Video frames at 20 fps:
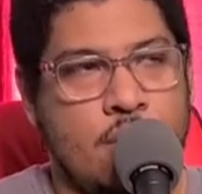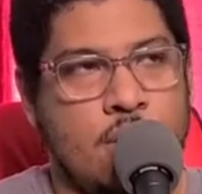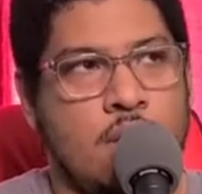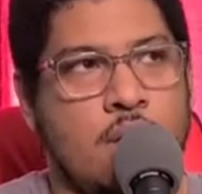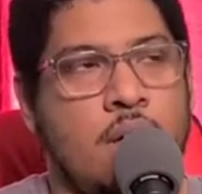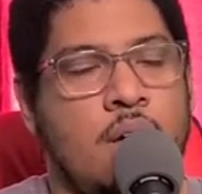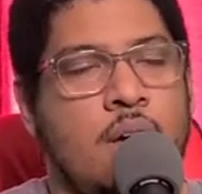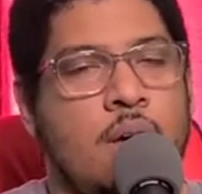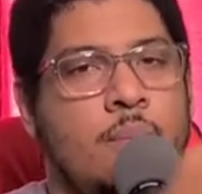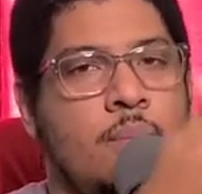
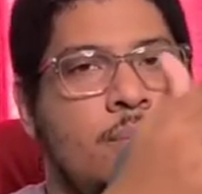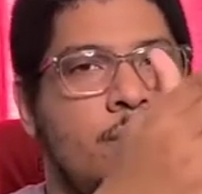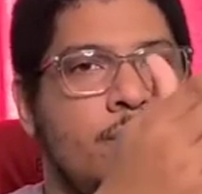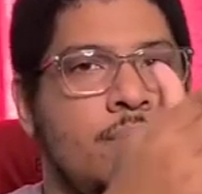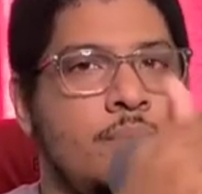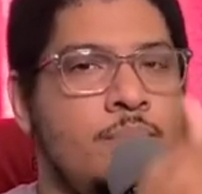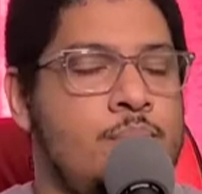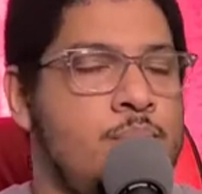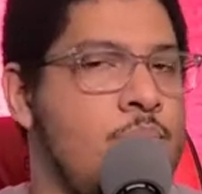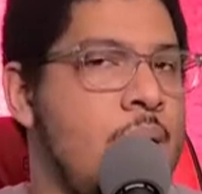Um,
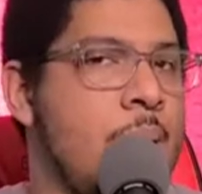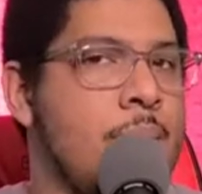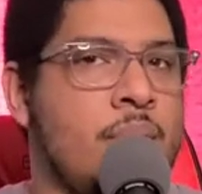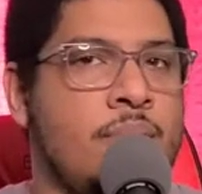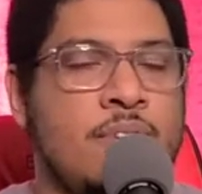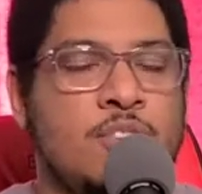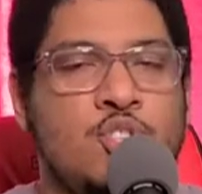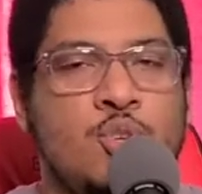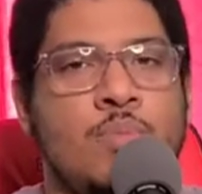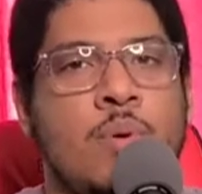Batman v
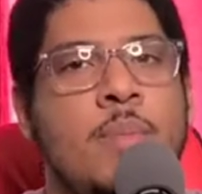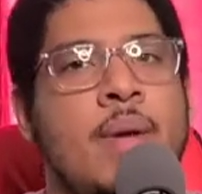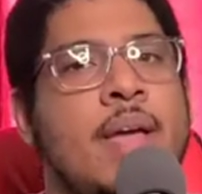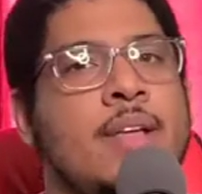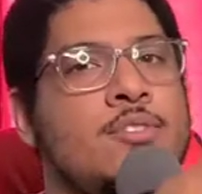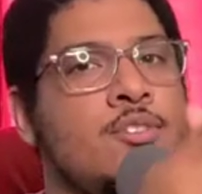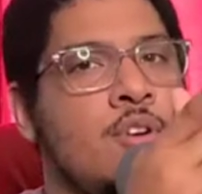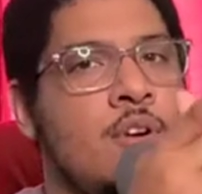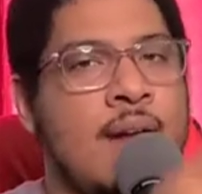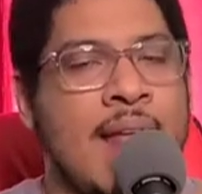Superman,
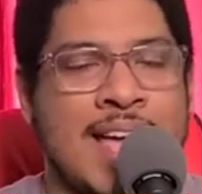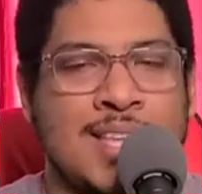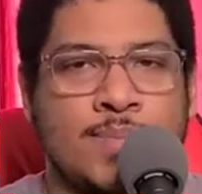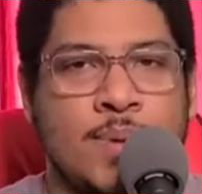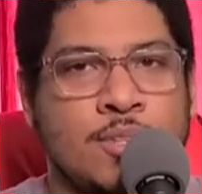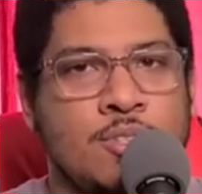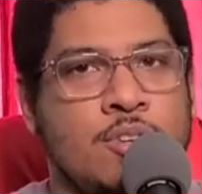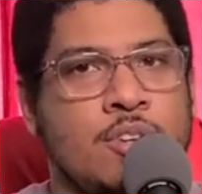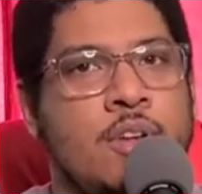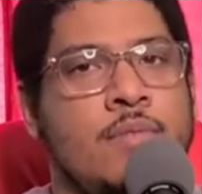certain
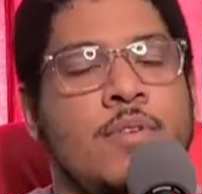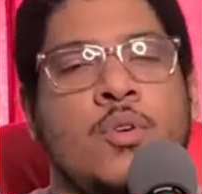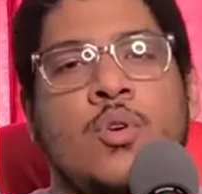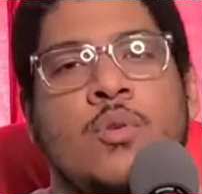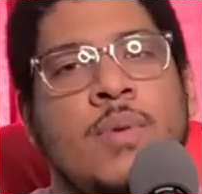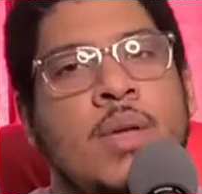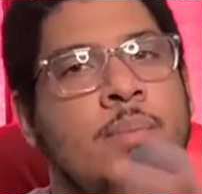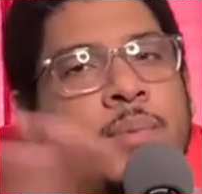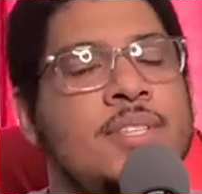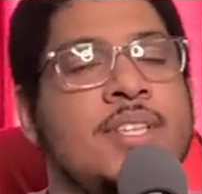aspects are different, or
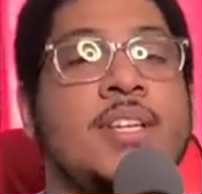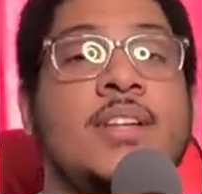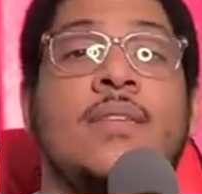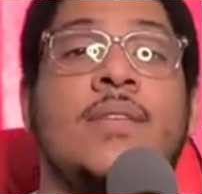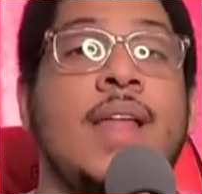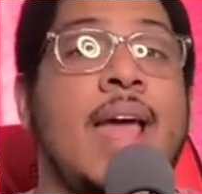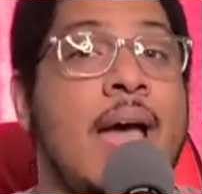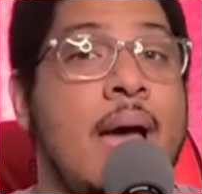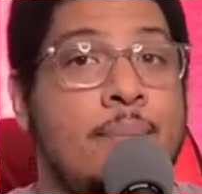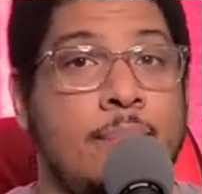maybe didn't
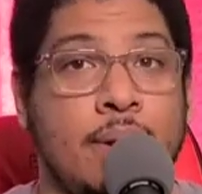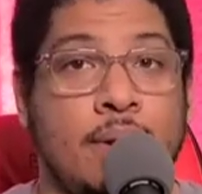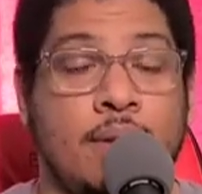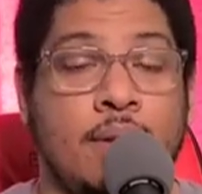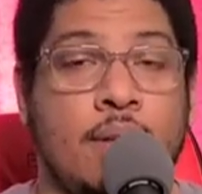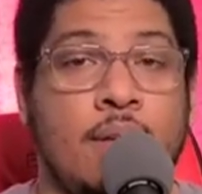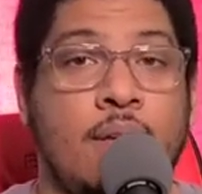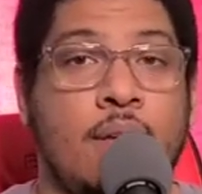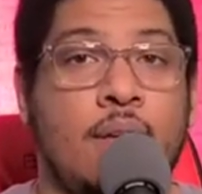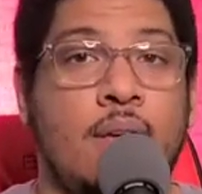even happen.
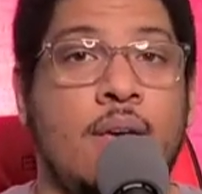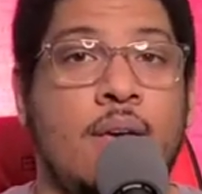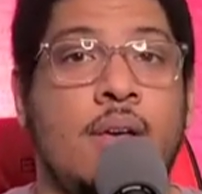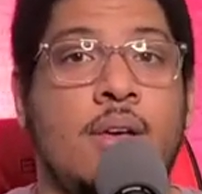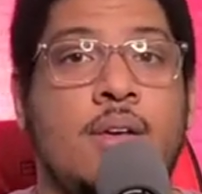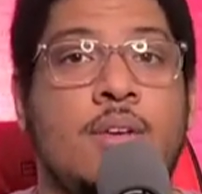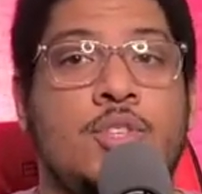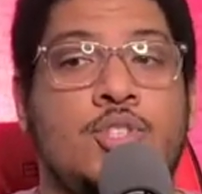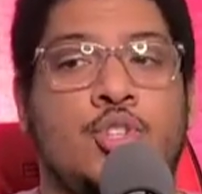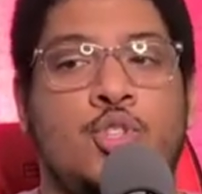
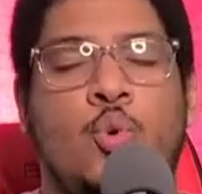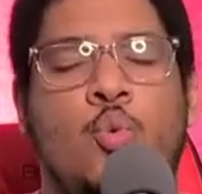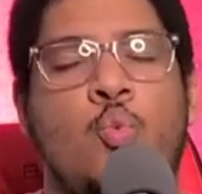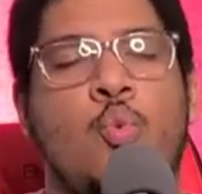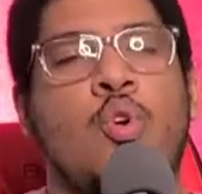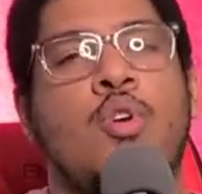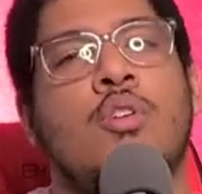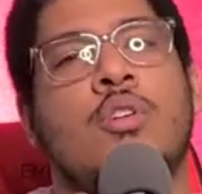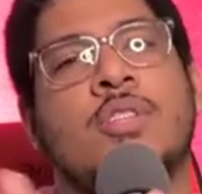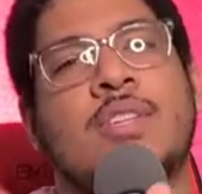So the
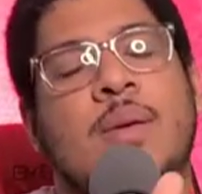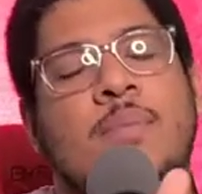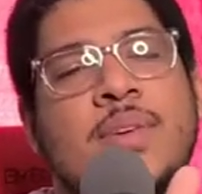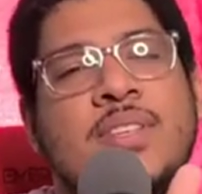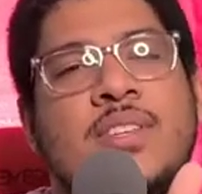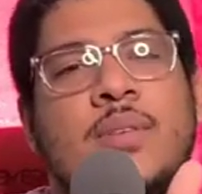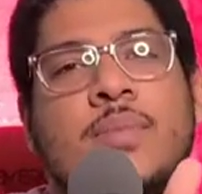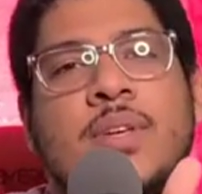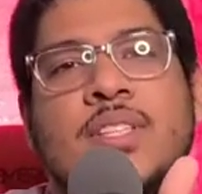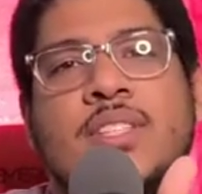world can be
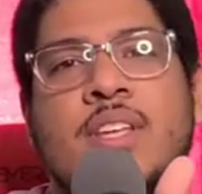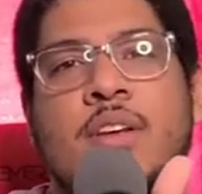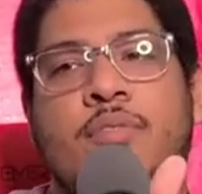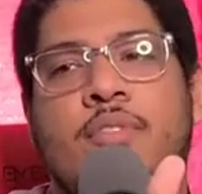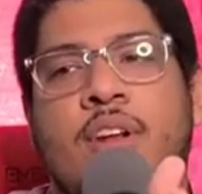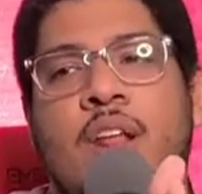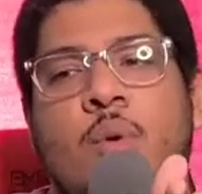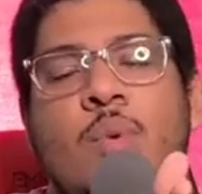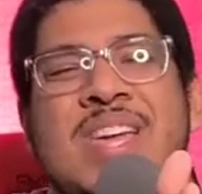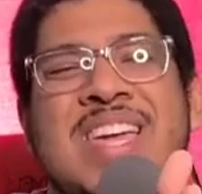something
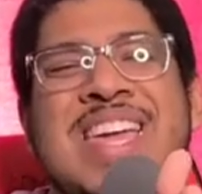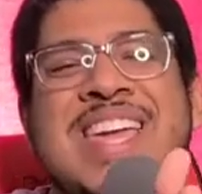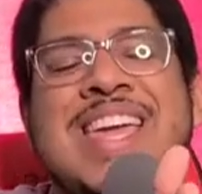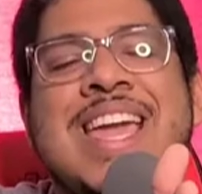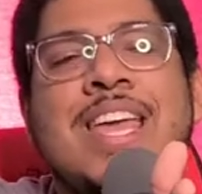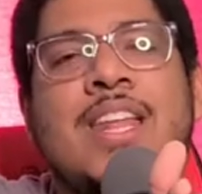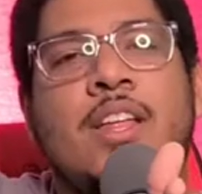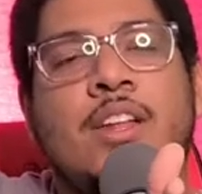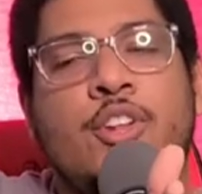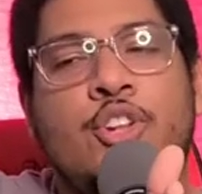different, and we can
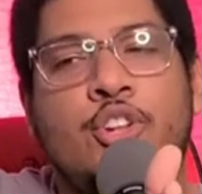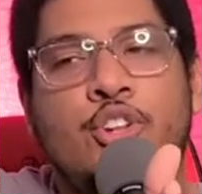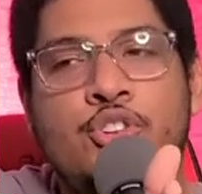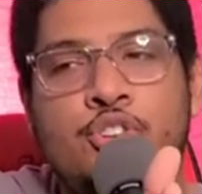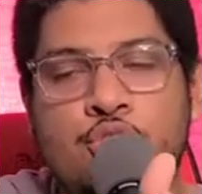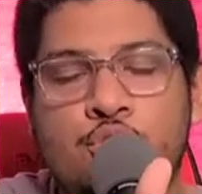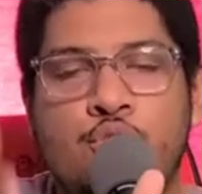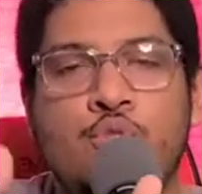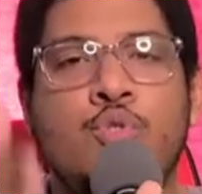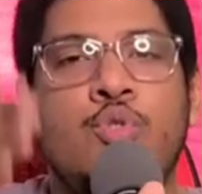get a
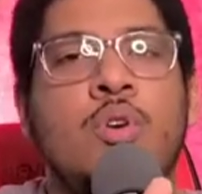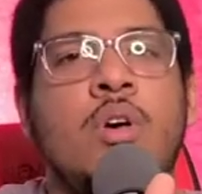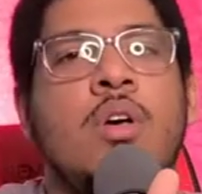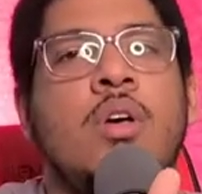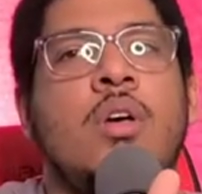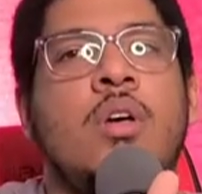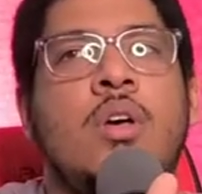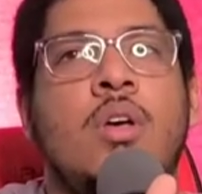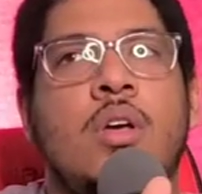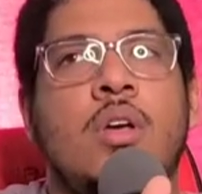new,
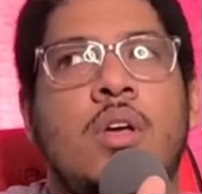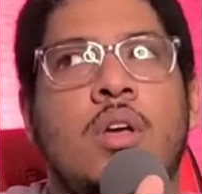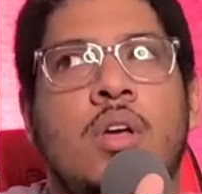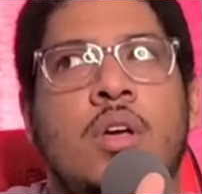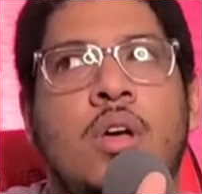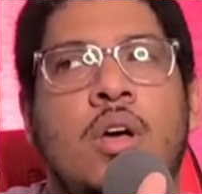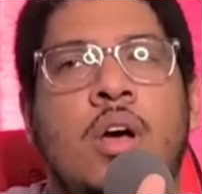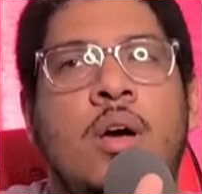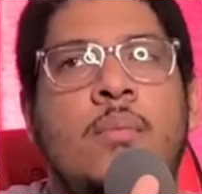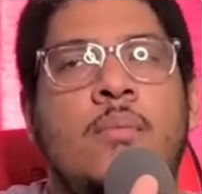
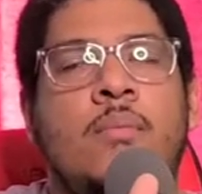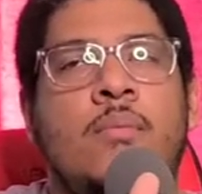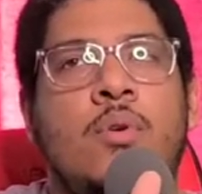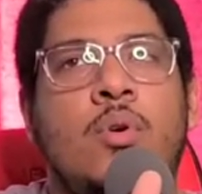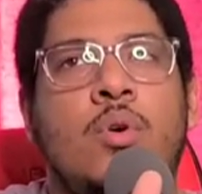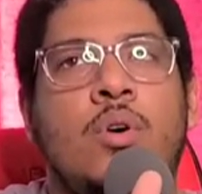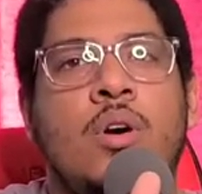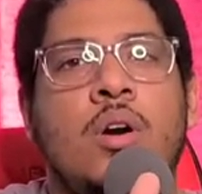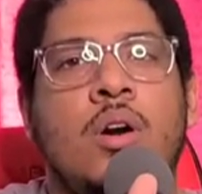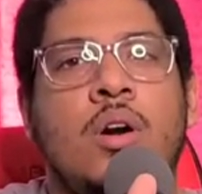a
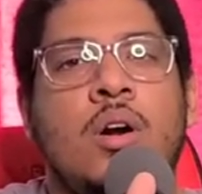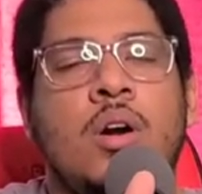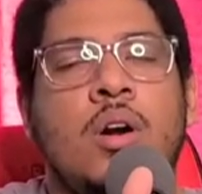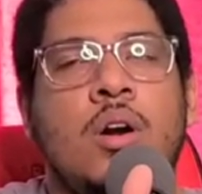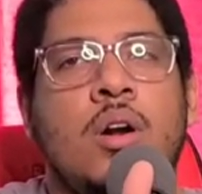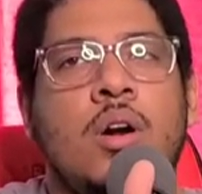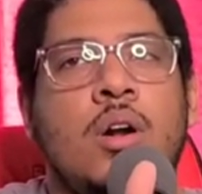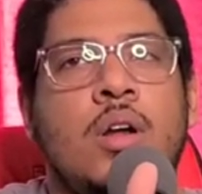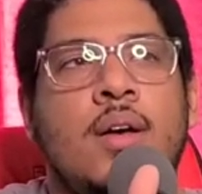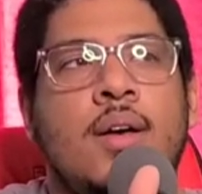more
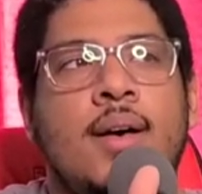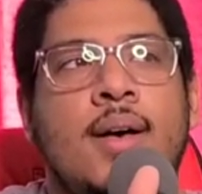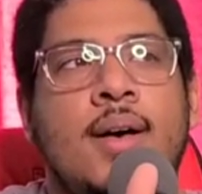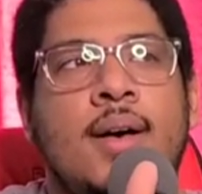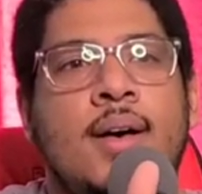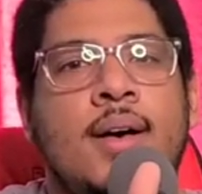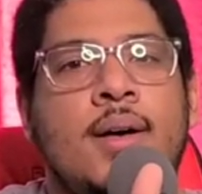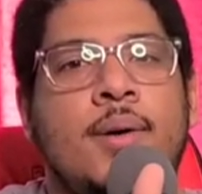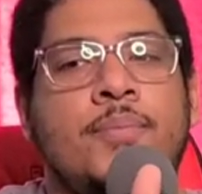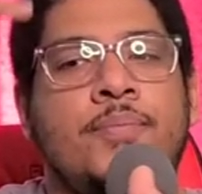
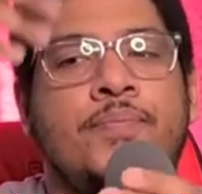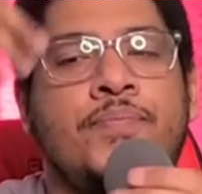um,